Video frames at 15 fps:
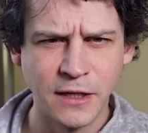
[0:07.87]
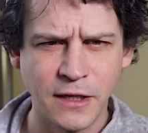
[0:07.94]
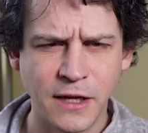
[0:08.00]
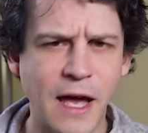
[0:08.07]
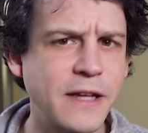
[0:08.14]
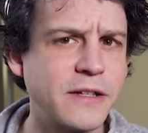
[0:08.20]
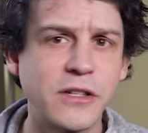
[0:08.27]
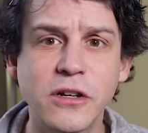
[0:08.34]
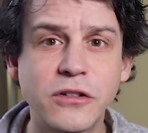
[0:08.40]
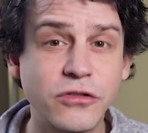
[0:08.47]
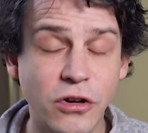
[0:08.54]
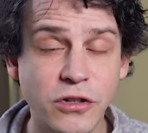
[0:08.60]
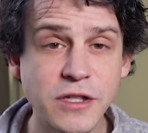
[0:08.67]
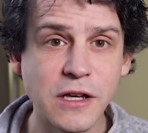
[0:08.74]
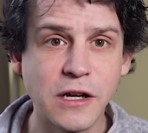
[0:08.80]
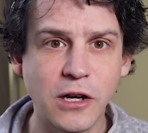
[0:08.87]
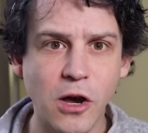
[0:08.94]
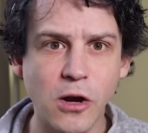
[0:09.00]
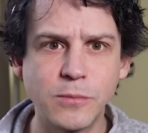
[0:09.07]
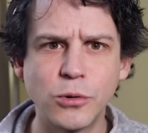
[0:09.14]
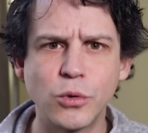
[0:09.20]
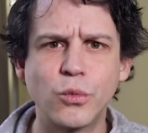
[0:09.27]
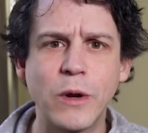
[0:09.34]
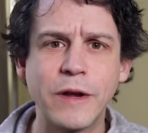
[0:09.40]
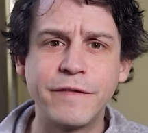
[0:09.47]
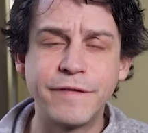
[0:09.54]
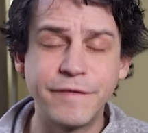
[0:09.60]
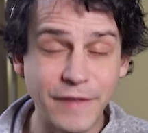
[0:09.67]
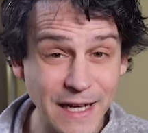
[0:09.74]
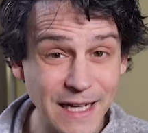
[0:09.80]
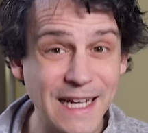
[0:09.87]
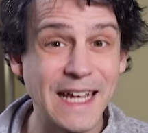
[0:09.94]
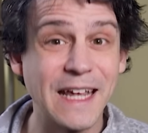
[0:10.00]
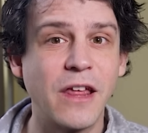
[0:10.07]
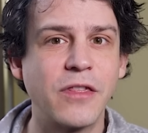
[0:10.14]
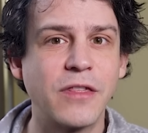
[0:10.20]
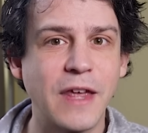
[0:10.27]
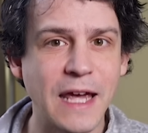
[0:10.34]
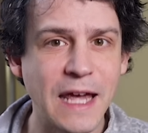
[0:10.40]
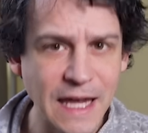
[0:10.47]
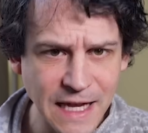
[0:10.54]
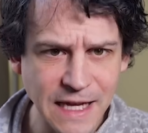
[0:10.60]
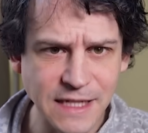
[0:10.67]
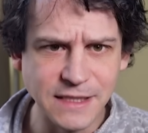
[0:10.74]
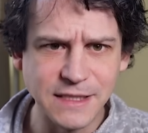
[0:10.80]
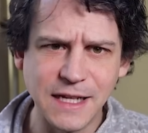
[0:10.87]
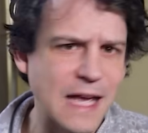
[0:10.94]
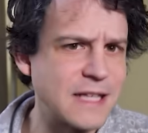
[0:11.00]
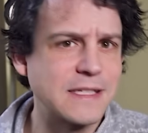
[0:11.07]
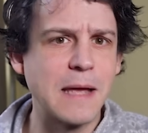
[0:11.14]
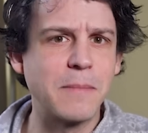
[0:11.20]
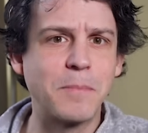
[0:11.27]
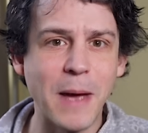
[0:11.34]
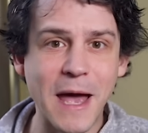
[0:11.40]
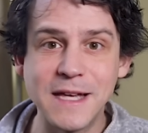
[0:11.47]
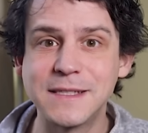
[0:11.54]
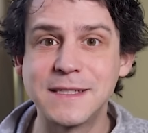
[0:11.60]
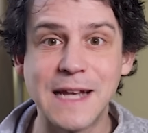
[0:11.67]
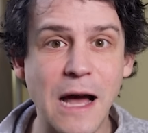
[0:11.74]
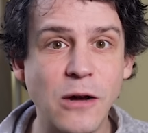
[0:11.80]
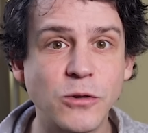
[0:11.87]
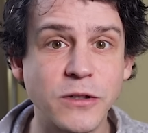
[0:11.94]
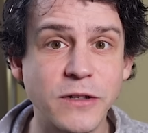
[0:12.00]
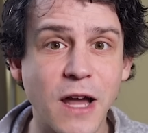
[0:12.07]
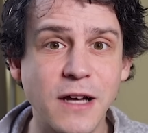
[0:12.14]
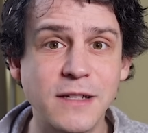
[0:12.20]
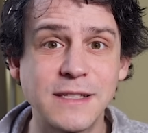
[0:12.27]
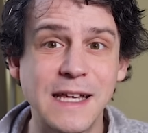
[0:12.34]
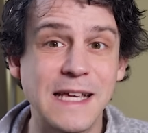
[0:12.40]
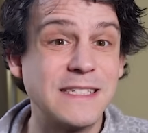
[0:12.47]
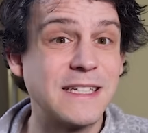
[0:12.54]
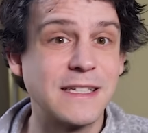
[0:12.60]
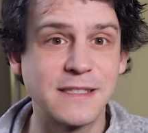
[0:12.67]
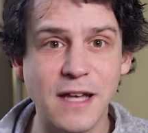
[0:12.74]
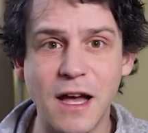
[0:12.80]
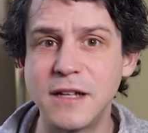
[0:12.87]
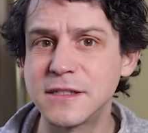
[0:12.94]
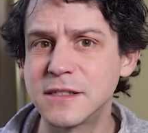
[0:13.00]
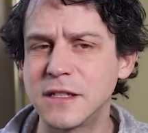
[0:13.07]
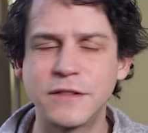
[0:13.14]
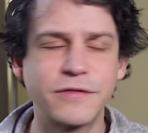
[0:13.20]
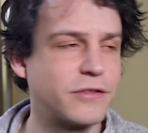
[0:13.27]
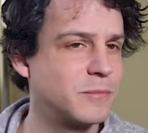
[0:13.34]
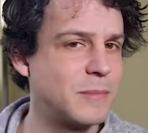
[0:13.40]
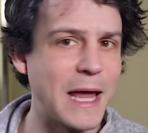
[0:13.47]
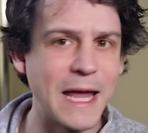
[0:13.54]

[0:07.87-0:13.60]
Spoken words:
And across the globe, we're feeling the heat as it bears down on us in disasters from